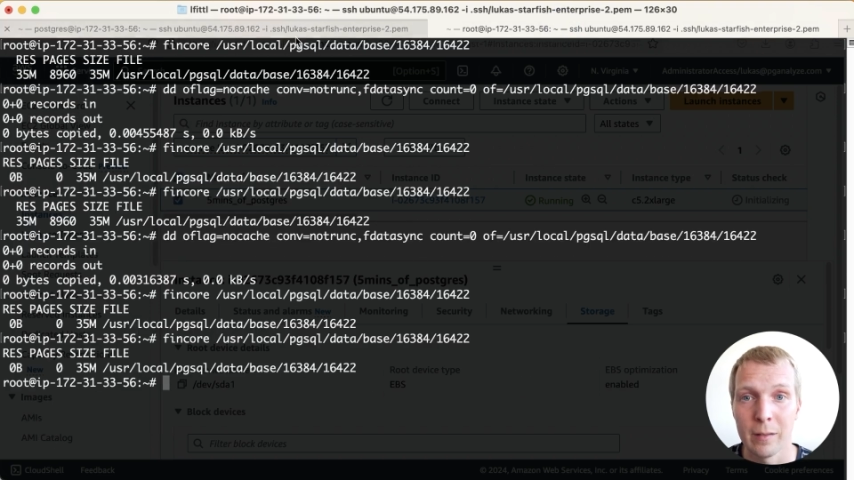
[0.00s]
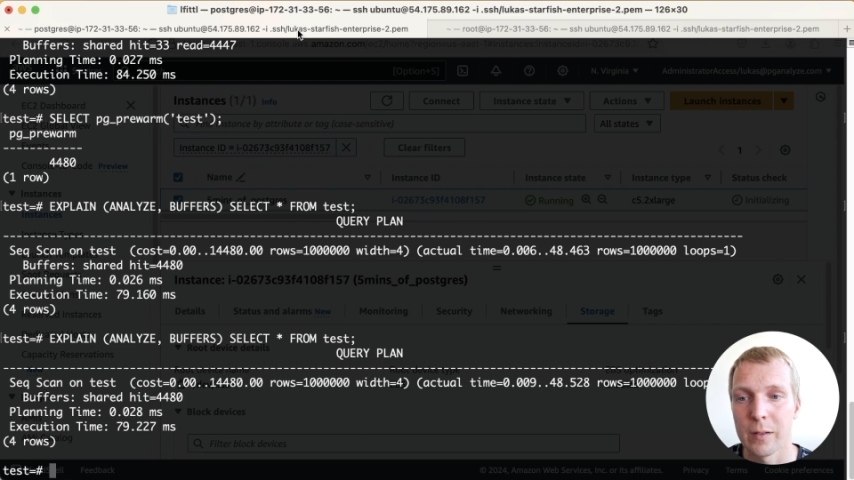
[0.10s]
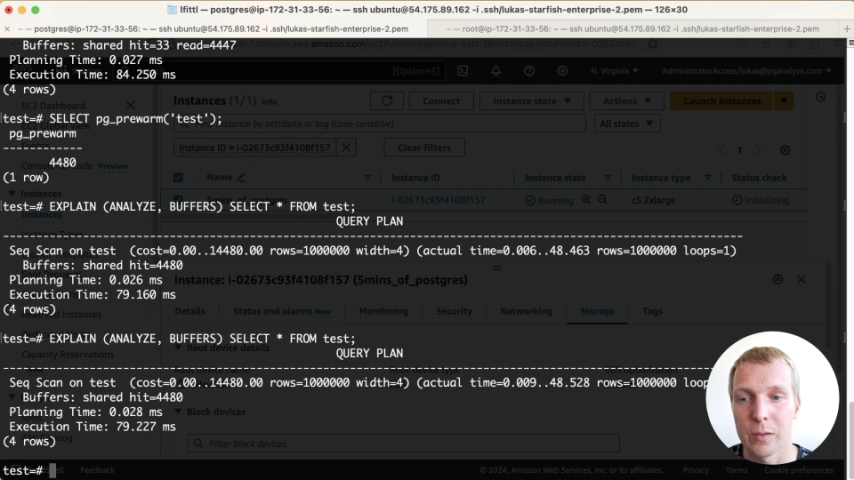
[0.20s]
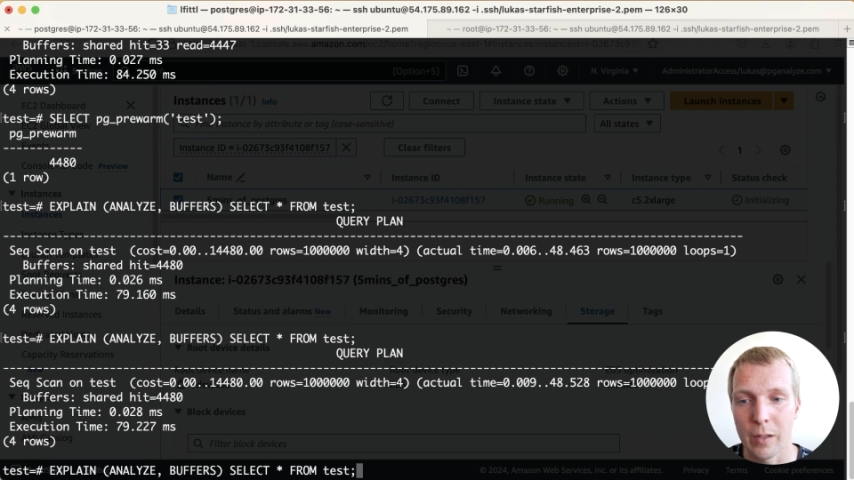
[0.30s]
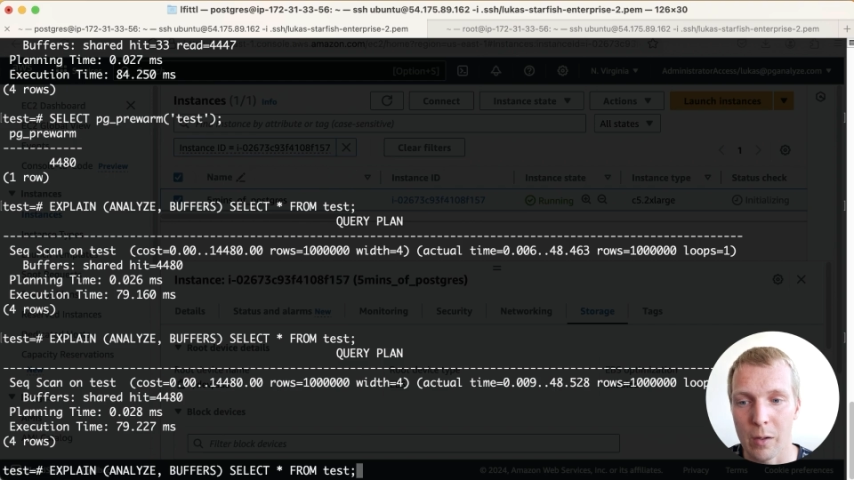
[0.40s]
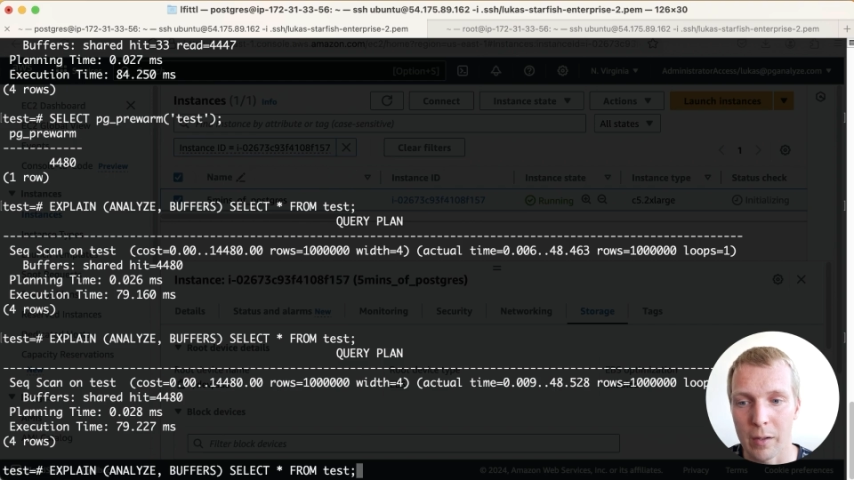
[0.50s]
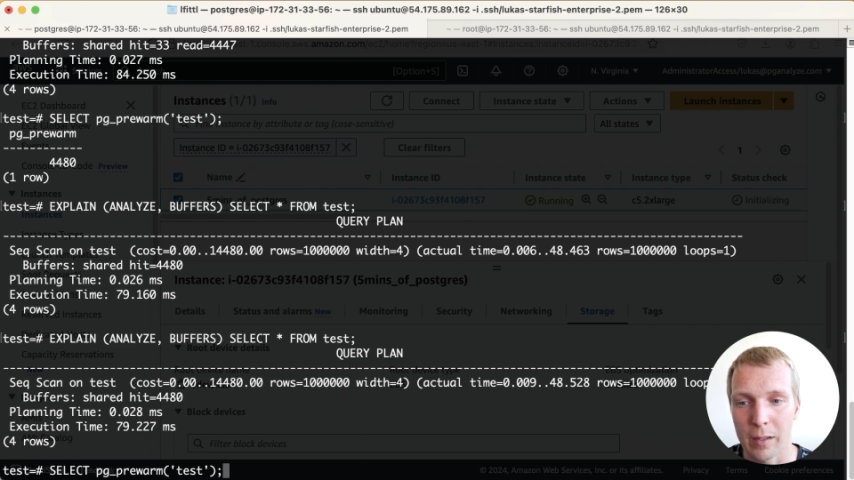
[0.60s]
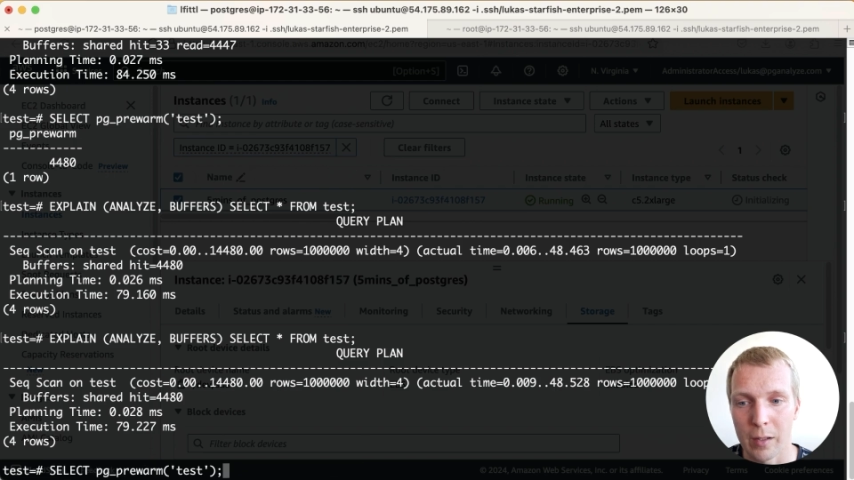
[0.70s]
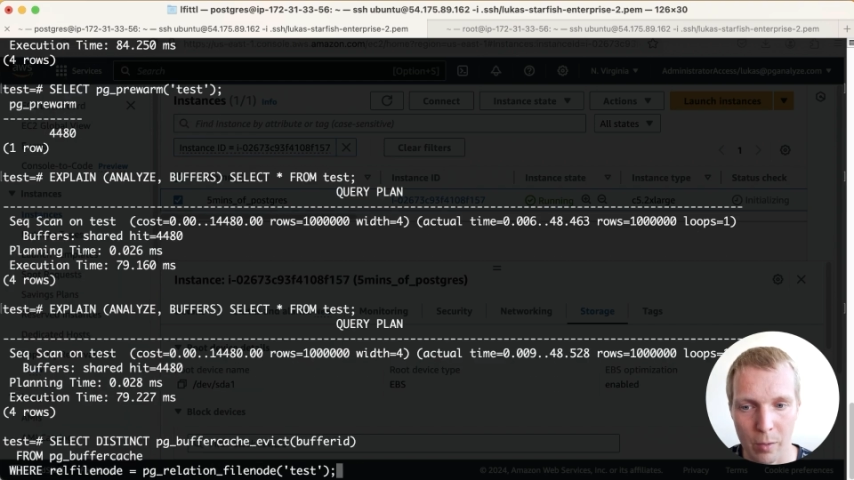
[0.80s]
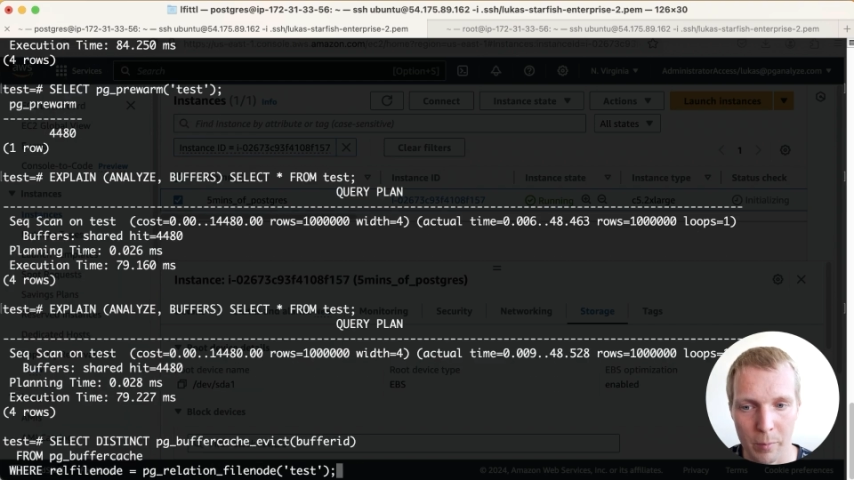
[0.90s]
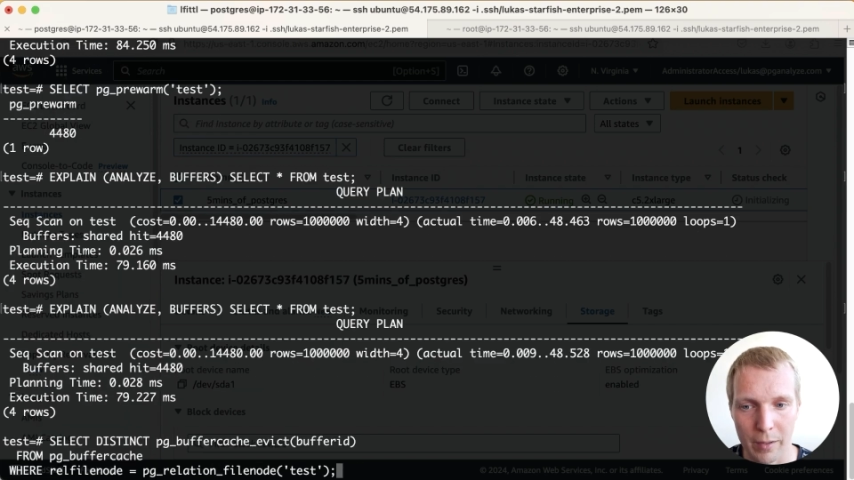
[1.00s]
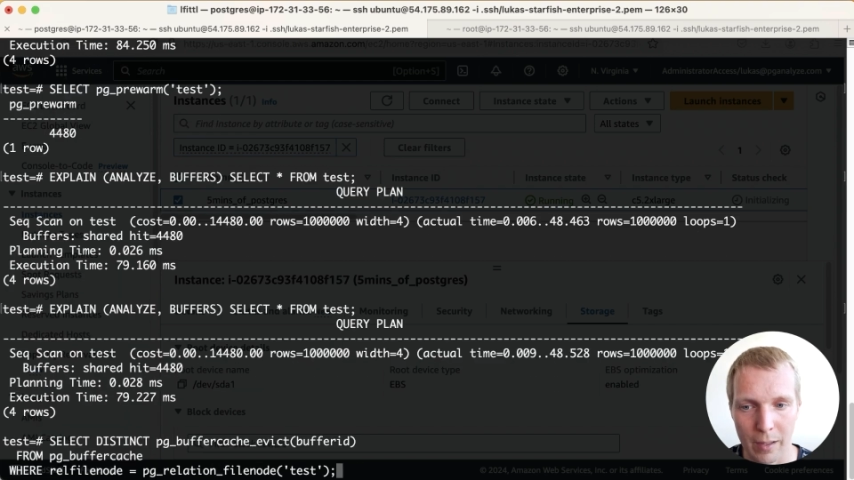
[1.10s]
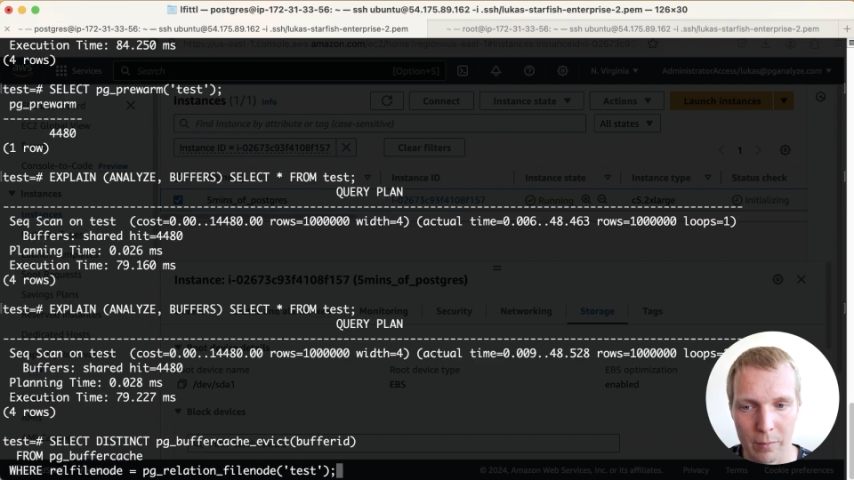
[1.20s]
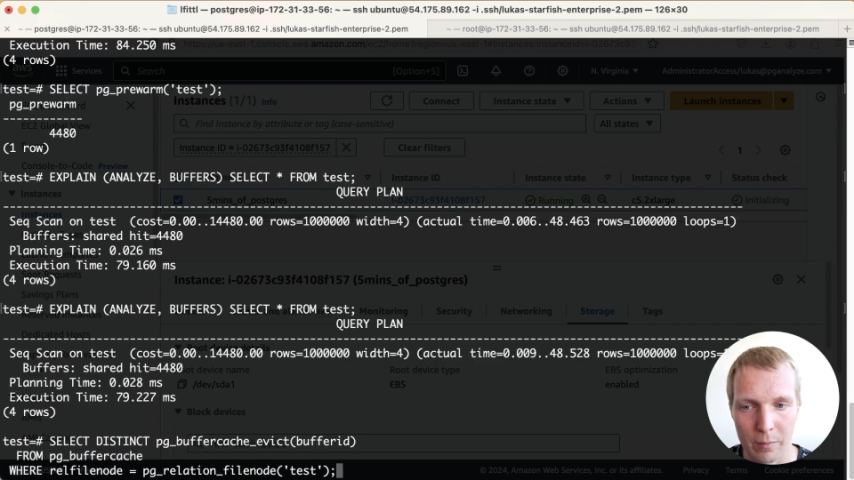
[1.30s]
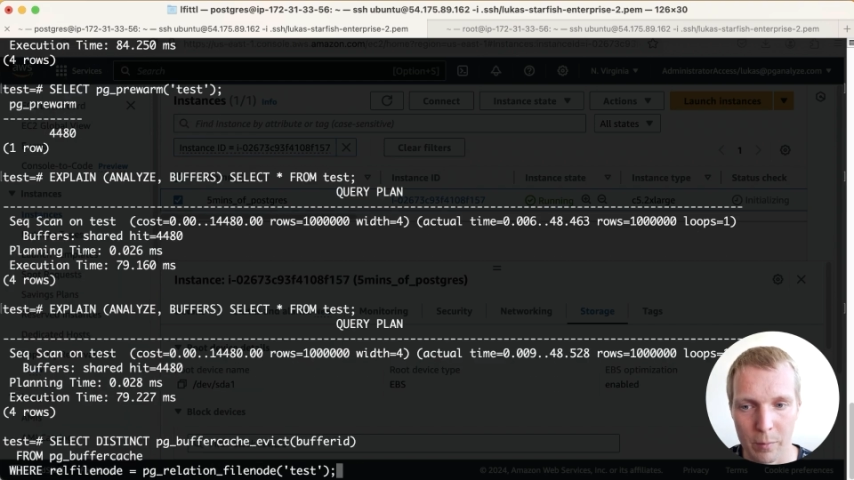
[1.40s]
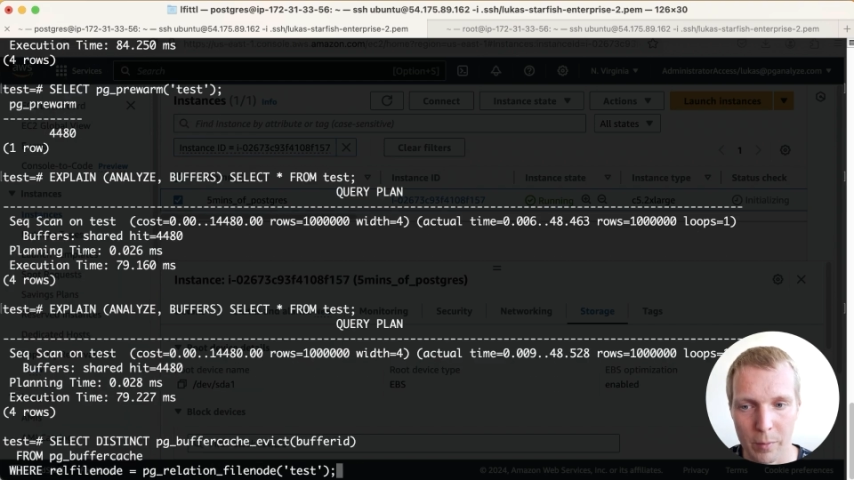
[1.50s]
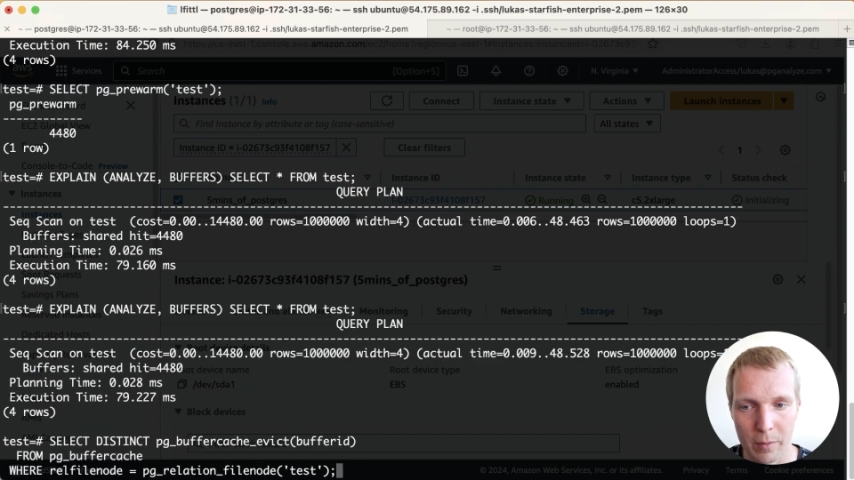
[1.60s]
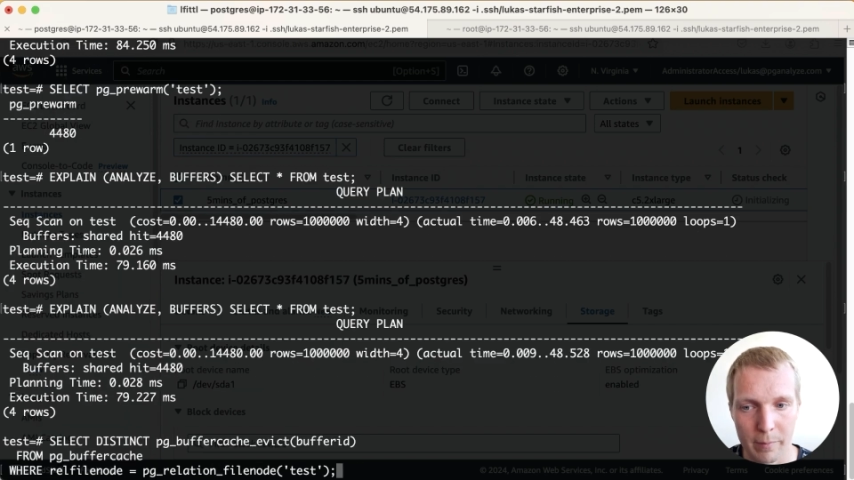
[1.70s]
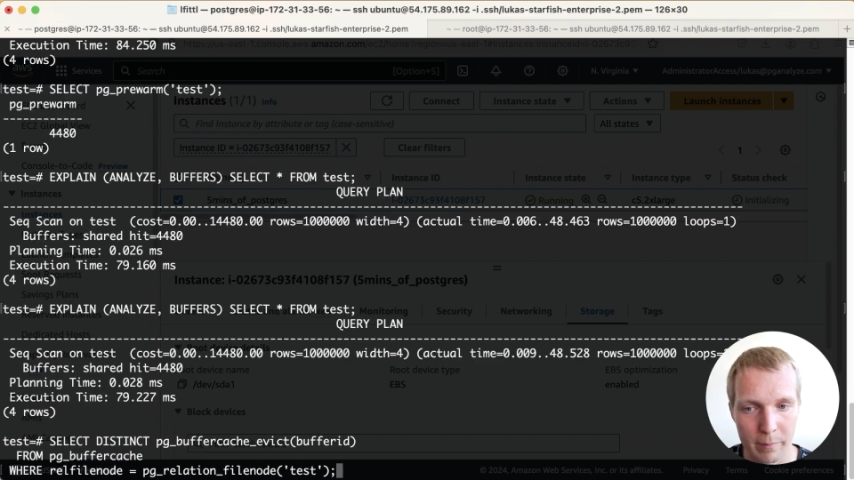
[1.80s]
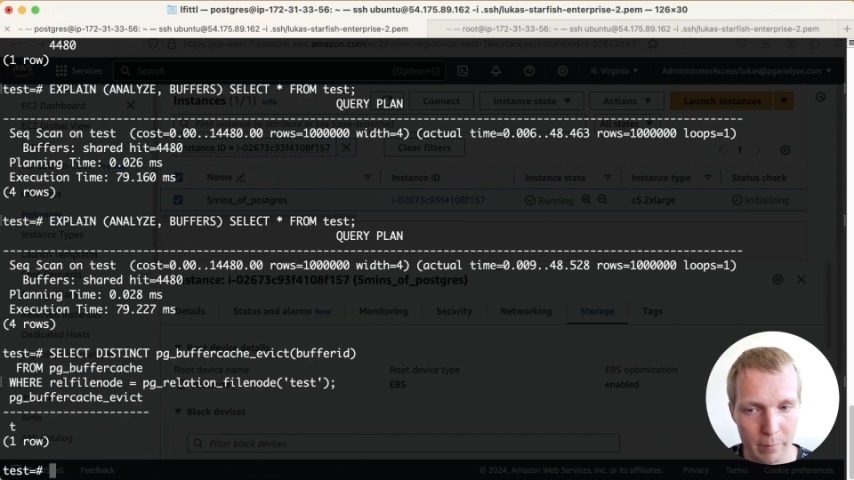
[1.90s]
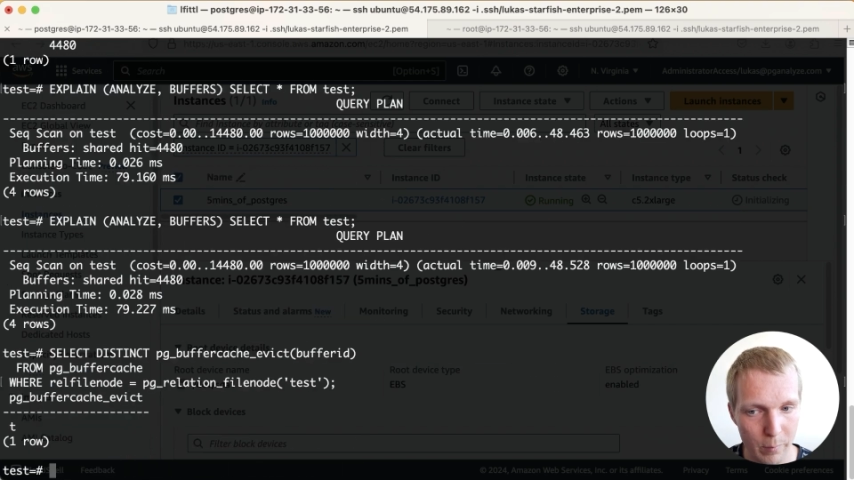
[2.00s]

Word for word: And so now I can drop it again from the